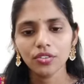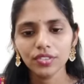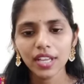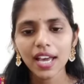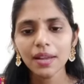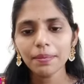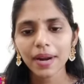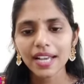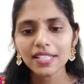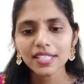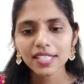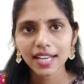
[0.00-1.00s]
of their
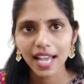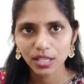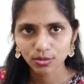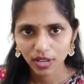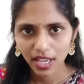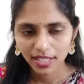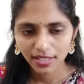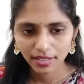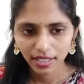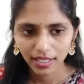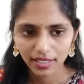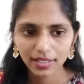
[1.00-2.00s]
prices and as well
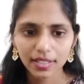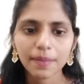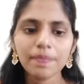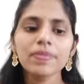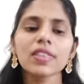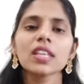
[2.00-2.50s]
as taste.